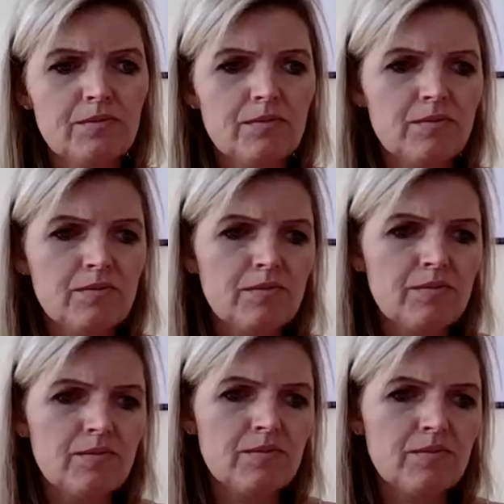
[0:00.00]

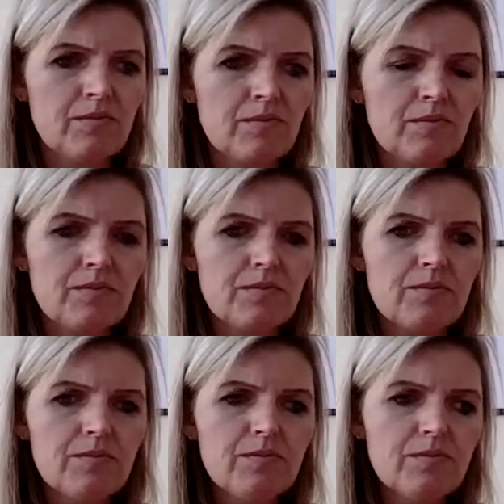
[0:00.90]

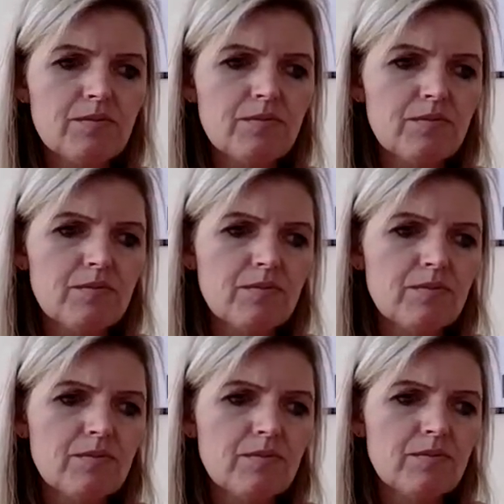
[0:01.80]

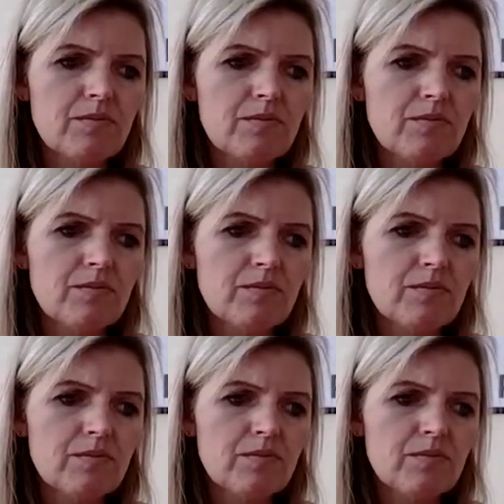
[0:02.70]

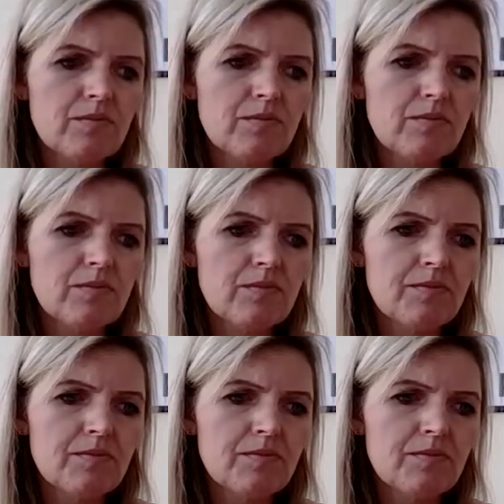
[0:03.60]
No words are spoken by the person on screen.